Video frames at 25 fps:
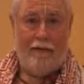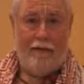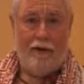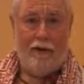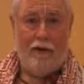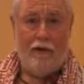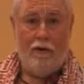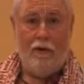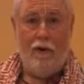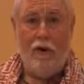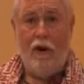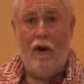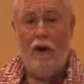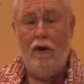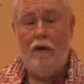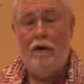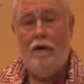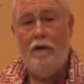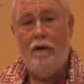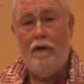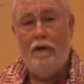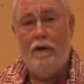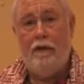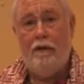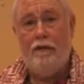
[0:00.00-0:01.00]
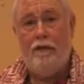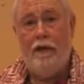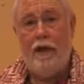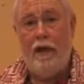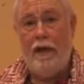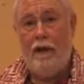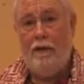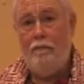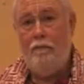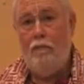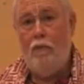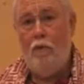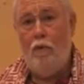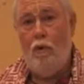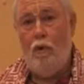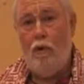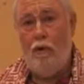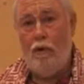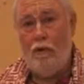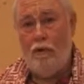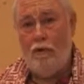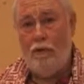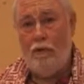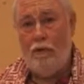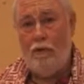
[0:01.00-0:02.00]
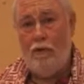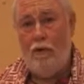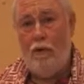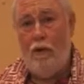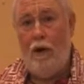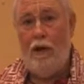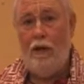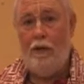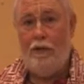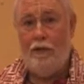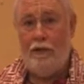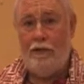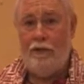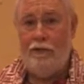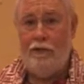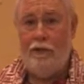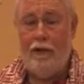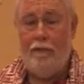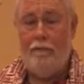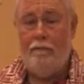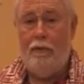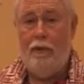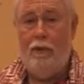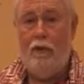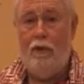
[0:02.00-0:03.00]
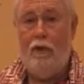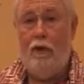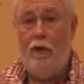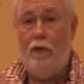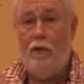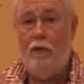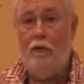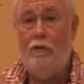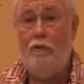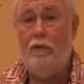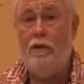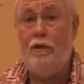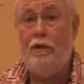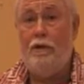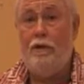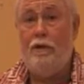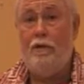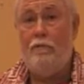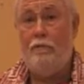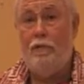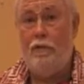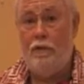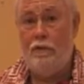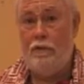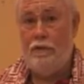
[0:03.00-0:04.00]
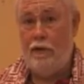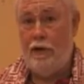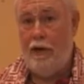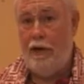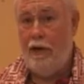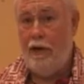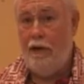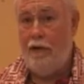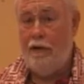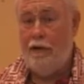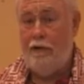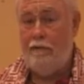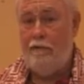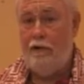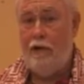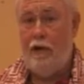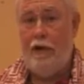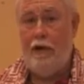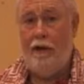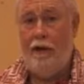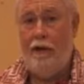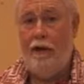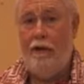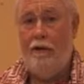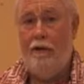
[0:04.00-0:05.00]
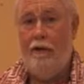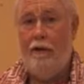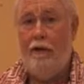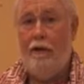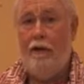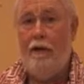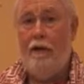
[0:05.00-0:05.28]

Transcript: And there are 10 more qualities that belong only to the personality of Godhead.